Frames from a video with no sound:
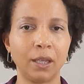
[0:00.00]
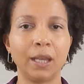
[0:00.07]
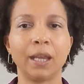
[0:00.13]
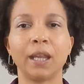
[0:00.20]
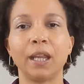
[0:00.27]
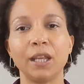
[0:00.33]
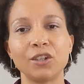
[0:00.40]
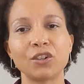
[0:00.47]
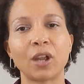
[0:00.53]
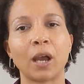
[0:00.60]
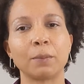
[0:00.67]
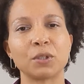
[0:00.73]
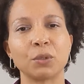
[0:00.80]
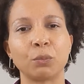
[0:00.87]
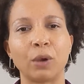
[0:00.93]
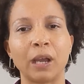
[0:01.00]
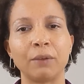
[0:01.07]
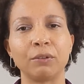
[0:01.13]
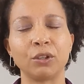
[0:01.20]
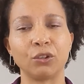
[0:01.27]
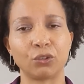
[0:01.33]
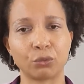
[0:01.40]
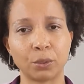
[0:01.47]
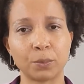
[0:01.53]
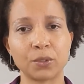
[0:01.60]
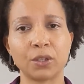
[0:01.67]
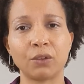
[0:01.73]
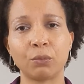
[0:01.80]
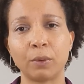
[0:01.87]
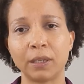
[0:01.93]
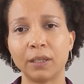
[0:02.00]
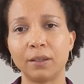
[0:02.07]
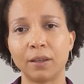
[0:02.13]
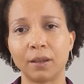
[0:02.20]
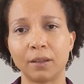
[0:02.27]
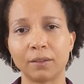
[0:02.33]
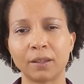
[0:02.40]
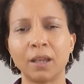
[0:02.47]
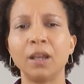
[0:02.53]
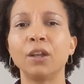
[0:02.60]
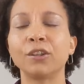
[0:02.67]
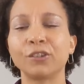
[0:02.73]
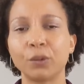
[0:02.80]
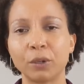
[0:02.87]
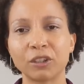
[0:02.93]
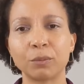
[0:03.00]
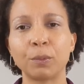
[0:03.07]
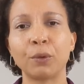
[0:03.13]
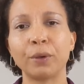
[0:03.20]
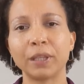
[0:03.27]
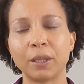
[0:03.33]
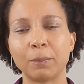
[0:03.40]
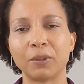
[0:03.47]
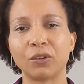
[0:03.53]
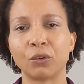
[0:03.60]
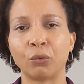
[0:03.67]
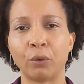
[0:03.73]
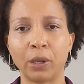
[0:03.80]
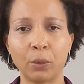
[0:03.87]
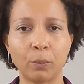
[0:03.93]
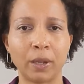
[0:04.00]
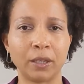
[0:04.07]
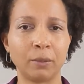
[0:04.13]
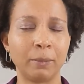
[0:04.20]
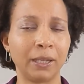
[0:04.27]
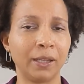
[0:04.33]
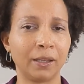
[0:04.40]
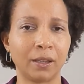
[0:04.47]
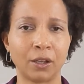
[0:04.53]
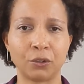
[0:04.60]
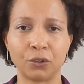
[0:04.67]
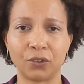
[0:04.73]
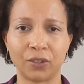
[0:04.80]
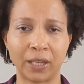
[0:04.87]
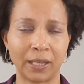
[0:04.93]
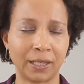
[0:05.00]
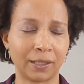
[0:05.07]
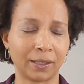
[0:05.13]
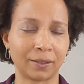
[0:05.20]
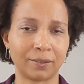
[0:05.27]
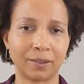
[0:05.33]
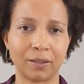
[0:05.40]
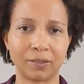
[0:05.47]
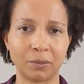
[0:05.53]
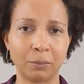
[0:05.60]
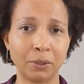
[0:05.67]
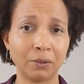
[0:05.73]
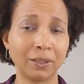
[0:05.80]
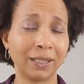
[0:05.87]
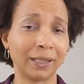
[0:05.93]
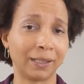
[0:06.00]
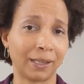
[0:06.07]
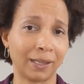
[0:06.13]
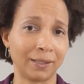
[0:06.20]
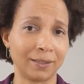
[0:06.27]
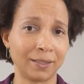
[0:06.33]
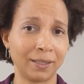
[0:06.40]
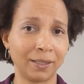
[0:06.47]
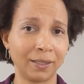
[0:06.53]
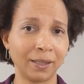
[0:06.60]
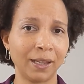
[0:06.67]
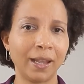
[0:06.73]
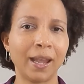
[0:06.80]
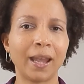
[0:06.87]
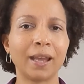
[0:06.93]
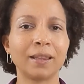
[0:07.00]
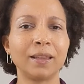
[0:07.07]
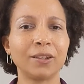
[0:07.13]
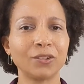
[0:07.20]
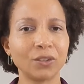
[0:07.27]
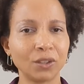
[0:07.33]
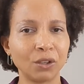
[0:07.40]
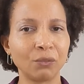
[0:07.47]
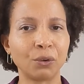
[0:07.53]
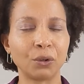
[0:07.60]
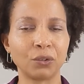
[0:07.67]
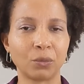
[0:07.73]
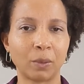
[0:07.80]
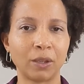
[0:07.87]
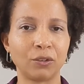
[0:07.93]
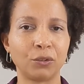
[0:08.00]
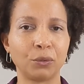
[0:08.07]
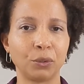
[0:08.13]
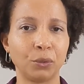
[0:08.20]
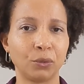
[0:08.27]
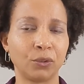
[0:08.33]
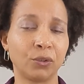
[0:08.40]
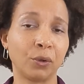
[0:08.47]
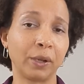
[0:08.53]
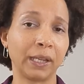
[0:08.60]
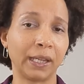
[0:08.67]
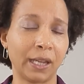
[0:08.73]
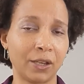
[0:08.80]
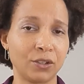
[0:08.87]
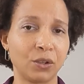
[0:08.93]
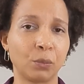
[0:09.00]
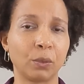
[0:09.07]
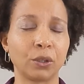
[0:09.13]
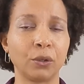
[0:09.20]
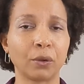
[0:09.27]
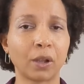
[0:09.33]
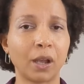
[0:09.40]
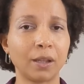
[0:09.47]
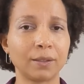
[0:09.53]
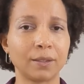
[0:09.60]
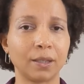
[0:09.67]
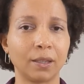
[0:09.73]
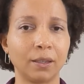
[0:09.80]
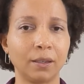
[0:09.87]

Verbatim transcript: Each option will have a description of what it does, so exploring them is a great way to begin understanding accessibility and A T, and thus the diverse ways your users are engaging with your content.